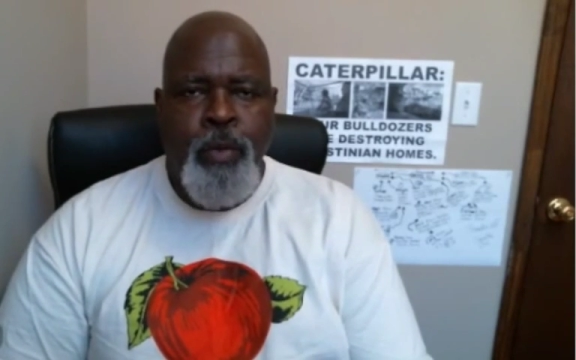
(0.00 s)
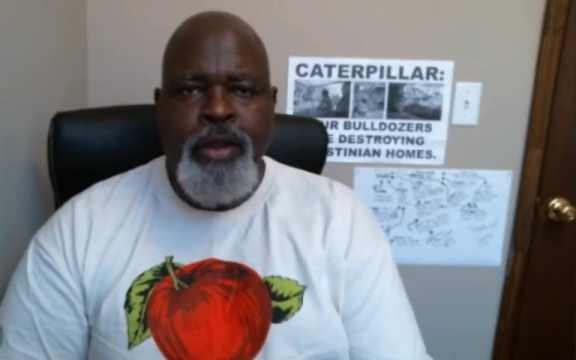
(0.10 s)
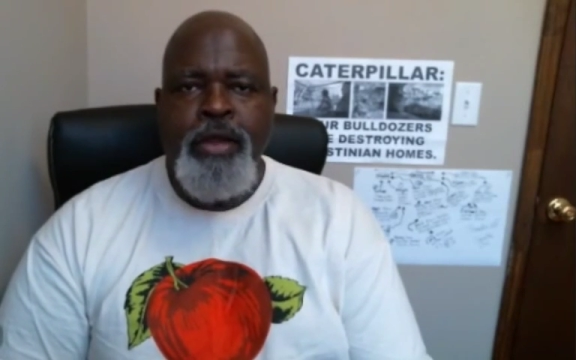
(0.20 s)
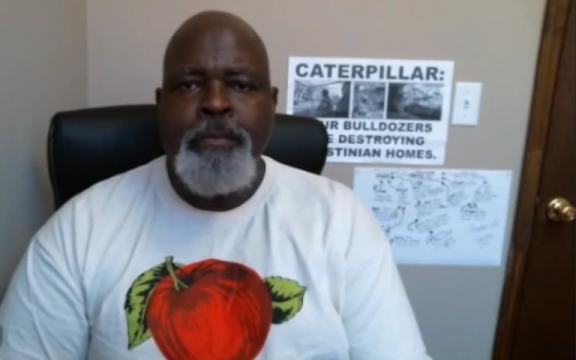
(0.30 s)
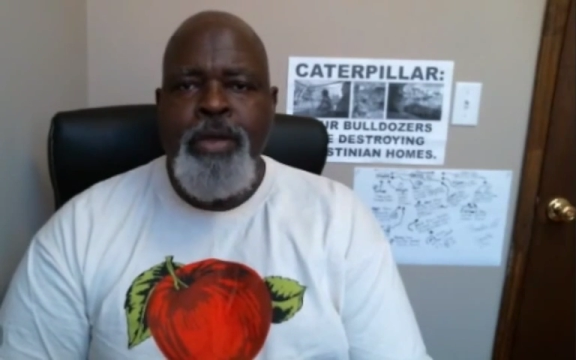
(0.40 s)

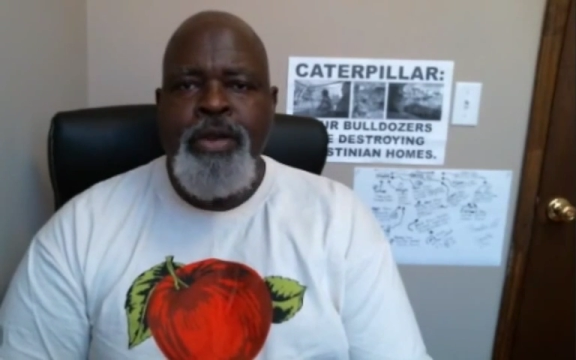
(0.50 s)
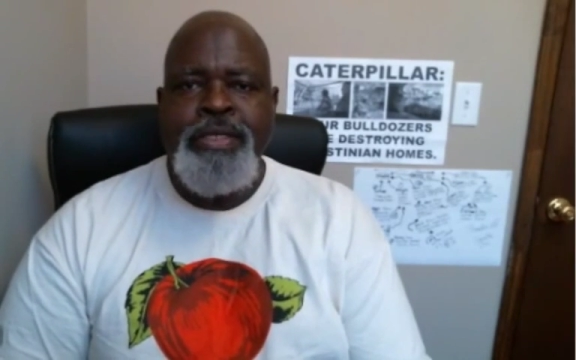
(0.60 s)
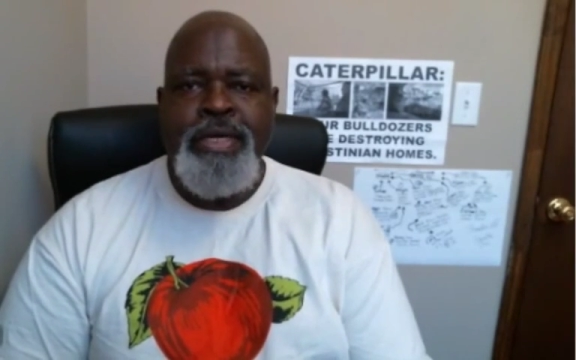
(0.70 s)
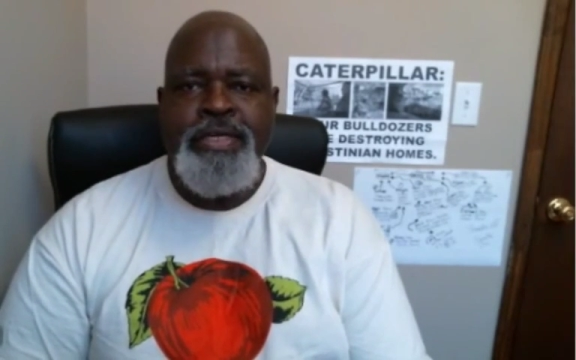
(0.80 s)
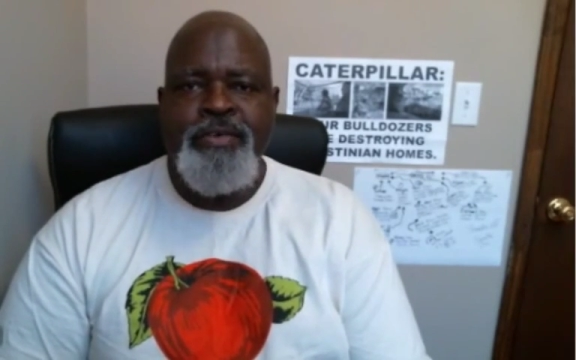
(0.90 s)
When
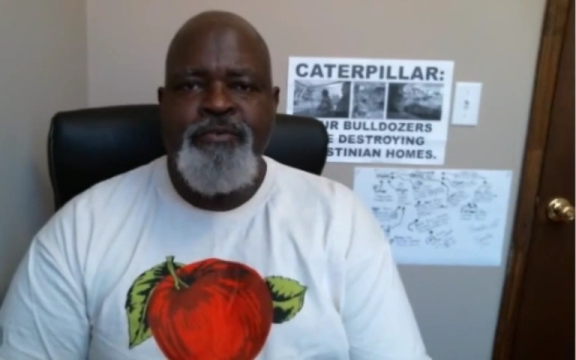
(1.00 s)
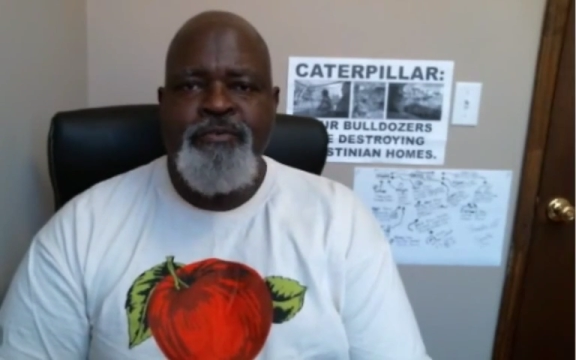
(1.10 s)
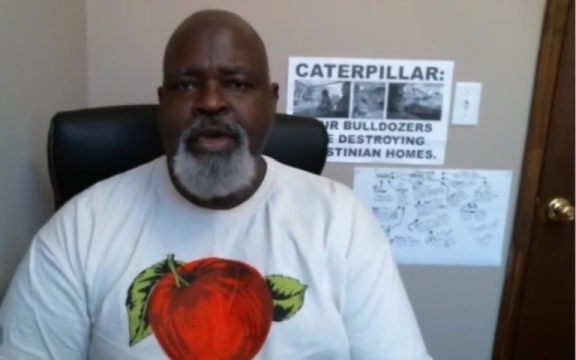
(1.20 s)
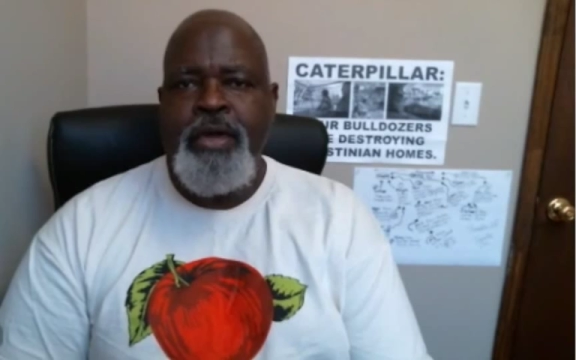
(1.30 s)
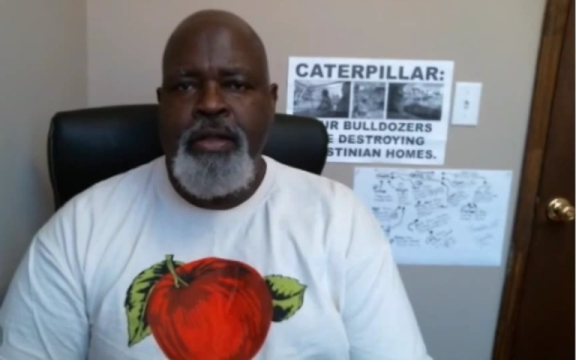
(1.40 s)
communities
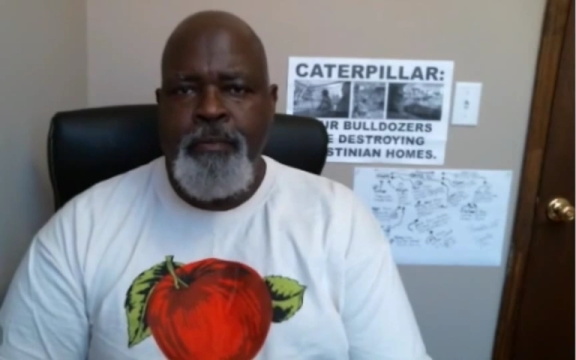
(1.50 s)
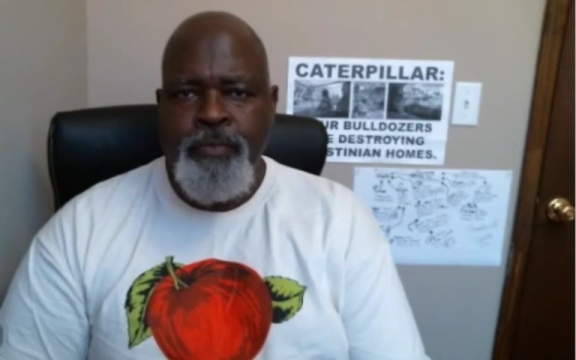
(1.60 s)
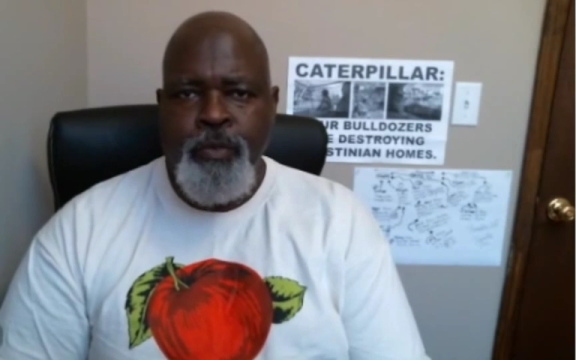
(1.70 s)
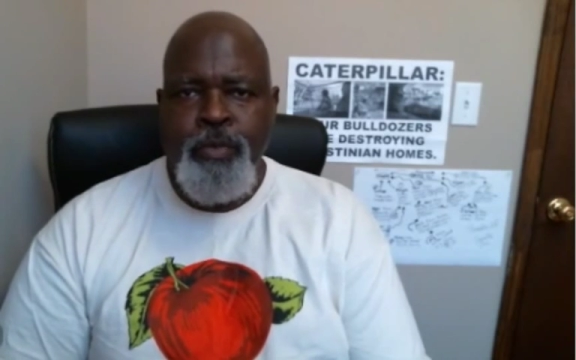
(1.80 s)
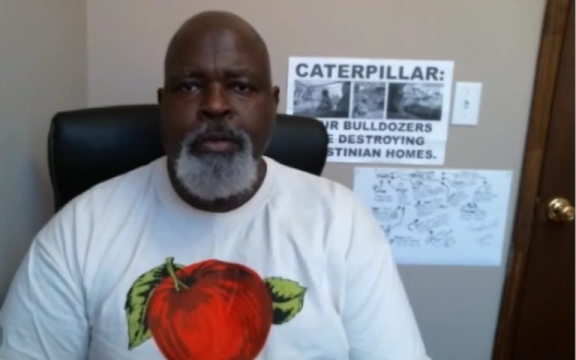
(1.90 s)
fail,
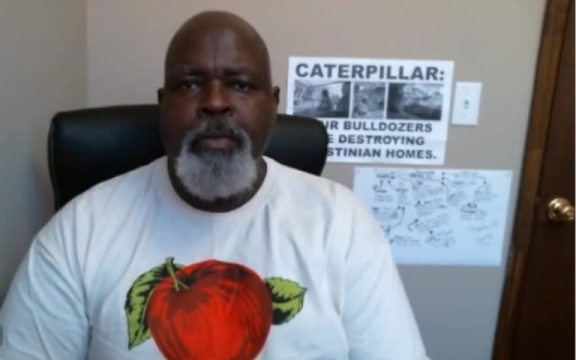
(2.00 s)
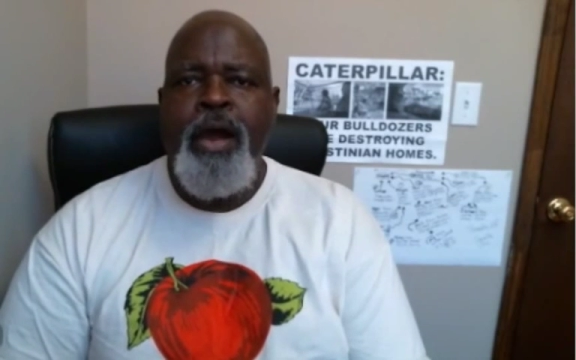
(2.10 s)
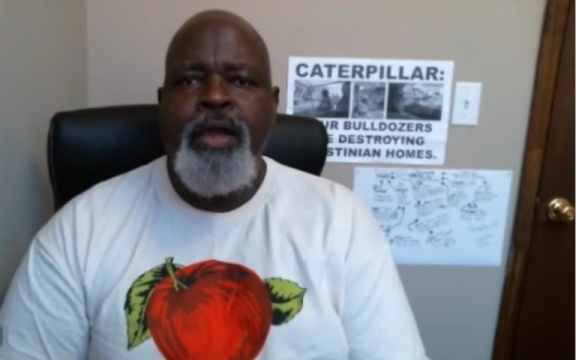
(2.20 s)
when the